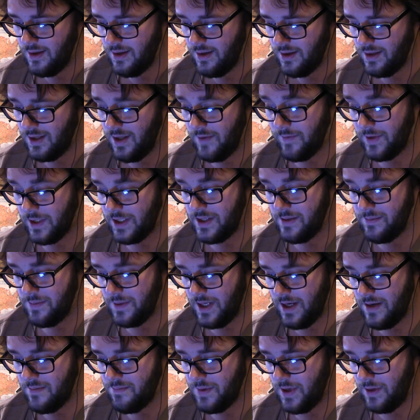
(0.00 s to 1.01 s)
Love It, Keep
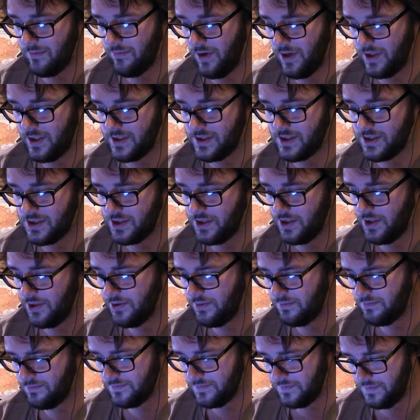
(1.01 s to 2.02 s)
It Up by Ronnie
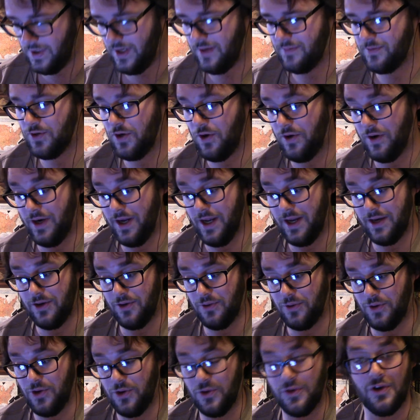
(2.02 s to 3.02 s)
Shear. I'm sorry, I
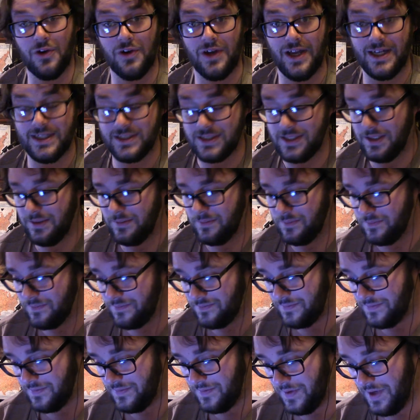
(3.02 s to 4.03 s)
don't know your last name,
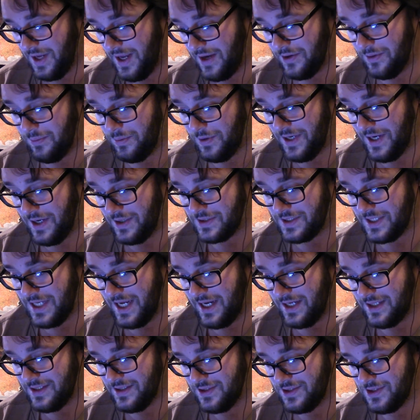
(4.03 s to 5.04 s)
how to pronounce
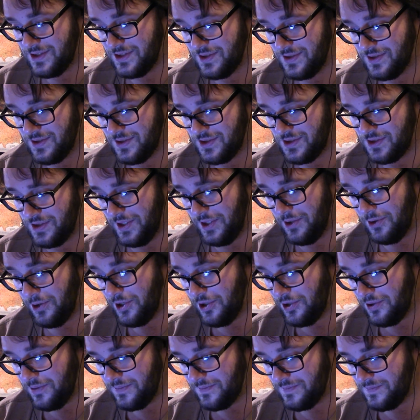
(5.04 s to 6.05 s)
that.
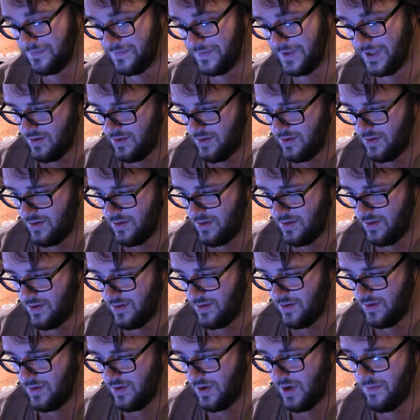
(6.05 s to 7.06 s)
Shearer,
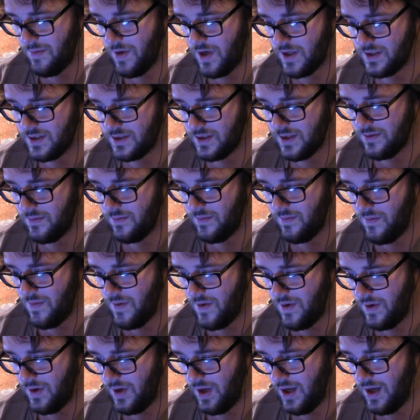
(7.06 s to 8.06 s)
a Muslim.
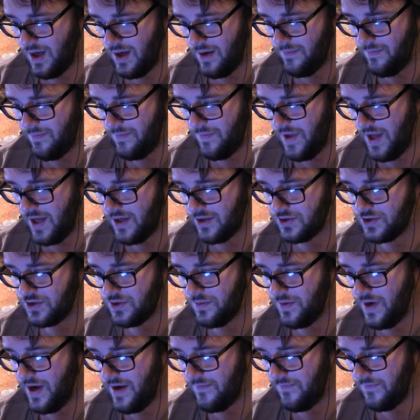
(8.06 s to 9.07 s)
Um, Al
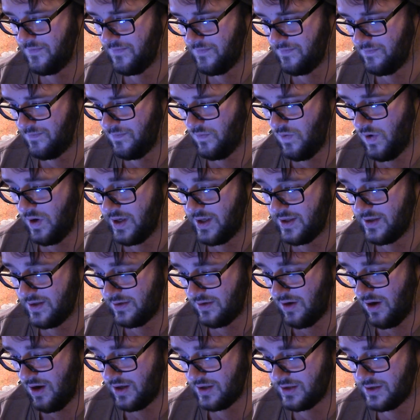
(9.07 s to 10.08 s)
Sharef wanted to
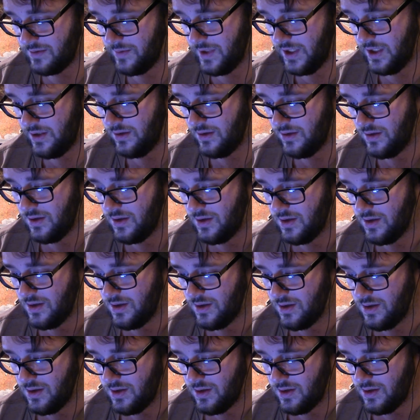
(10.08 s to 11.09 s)
talk to me.
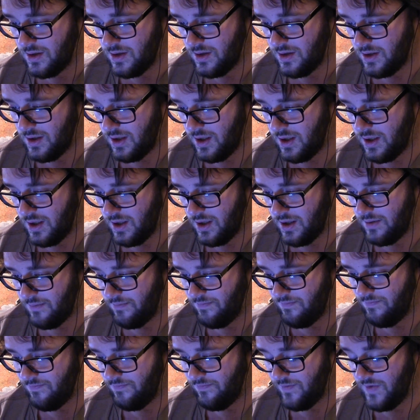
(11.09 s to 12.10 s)
Um,
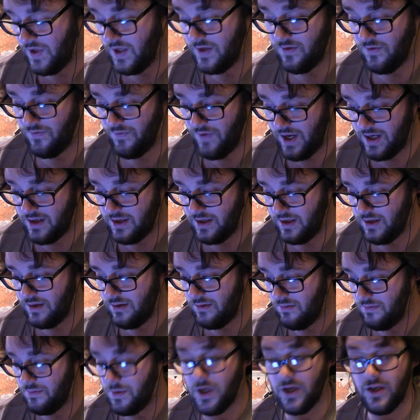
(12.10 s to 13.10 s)
he's
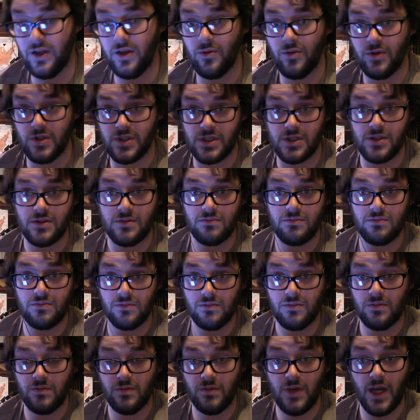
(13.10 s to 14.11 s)
offended, but he was
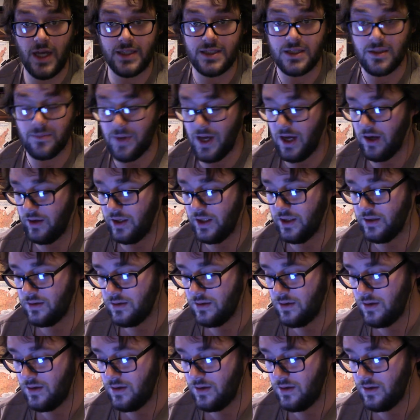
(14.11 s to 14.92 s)
nice about it.